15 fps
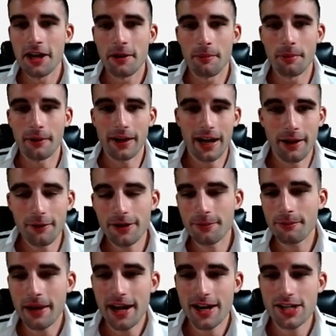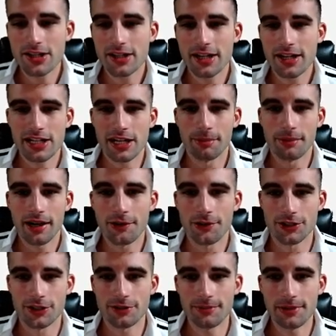But I would imagine A.J. Brown
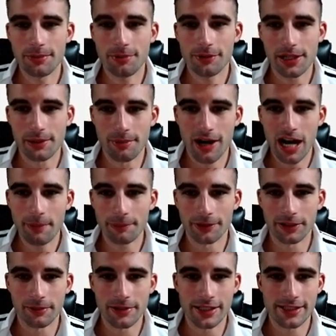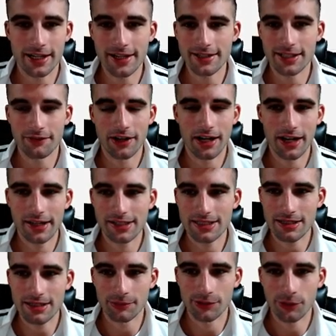should be pretty popular. I mean, the Titans have a high
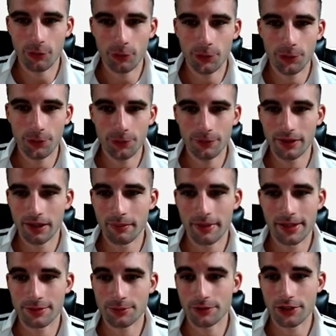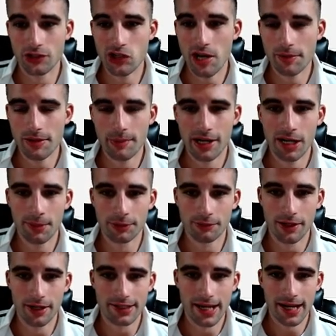team total. I mean, he's really cheap to pair up with
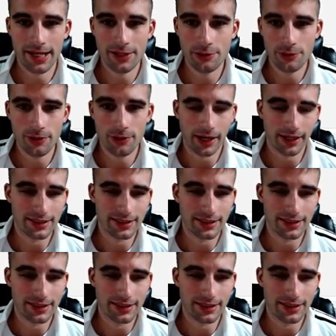Ryan Tannehill.